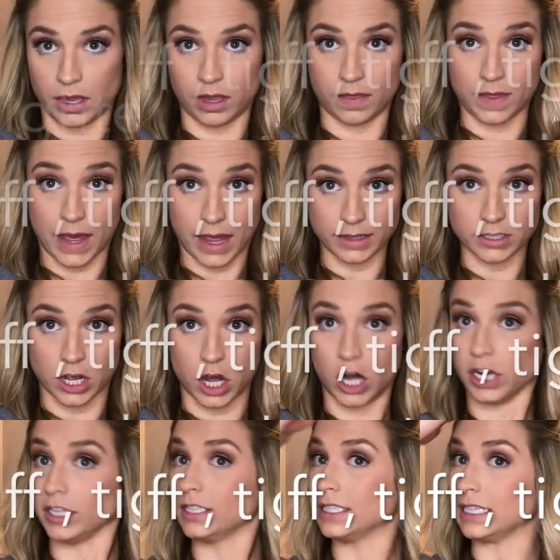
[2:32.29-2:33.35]
And that's
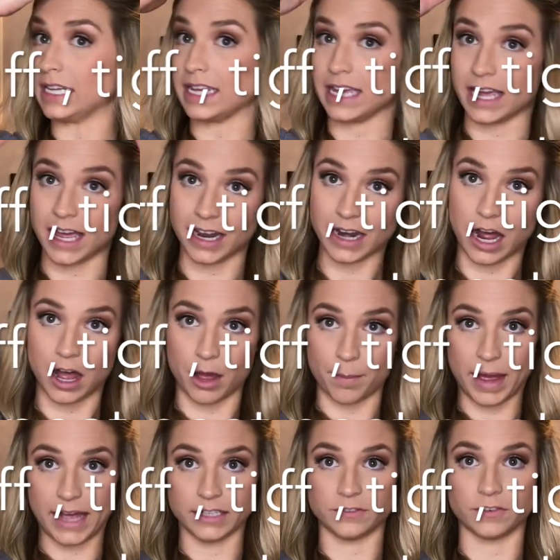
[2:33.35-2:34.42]
honestly it.
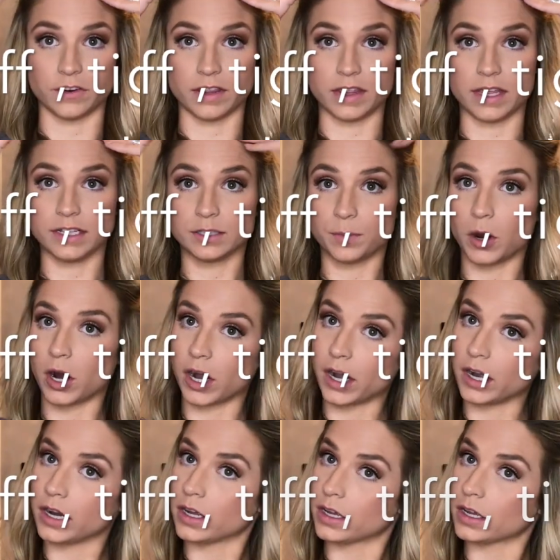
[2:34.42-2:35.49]
As for this
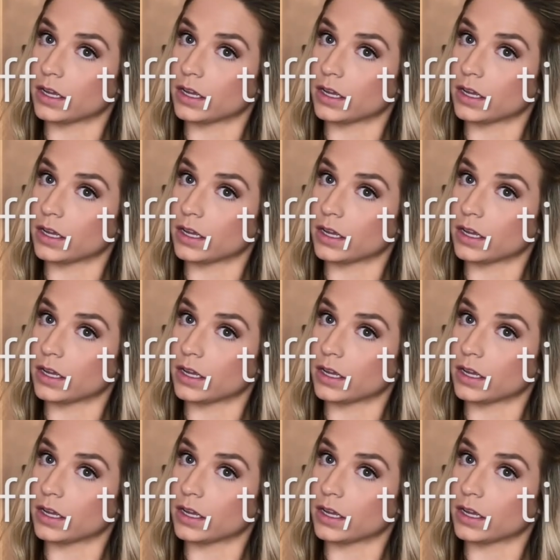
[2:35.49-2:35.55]
part,